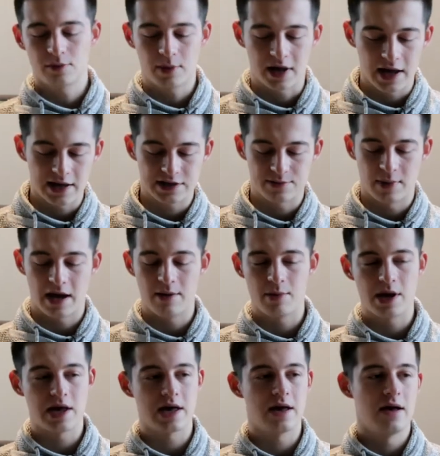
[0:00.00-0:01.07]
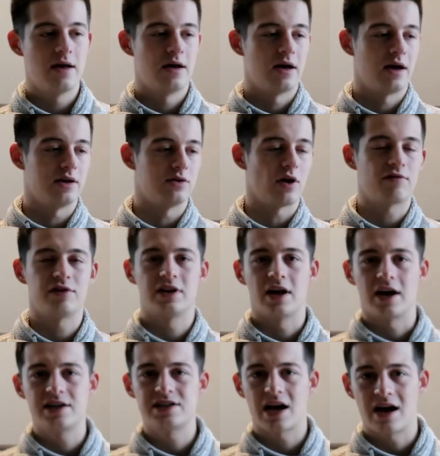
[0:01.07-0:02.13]
some kids maybe, and you have a
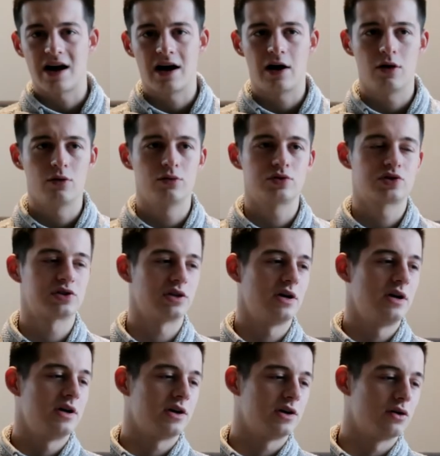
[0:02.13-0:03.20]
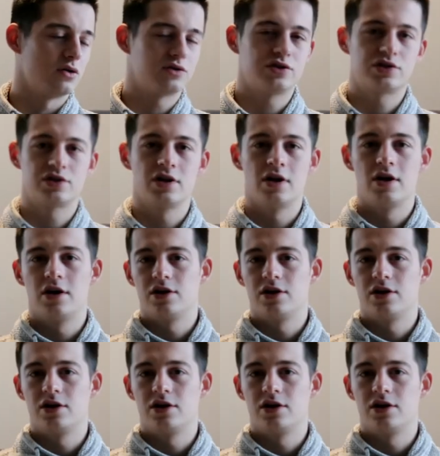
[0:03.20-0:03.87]
nice house, you know, just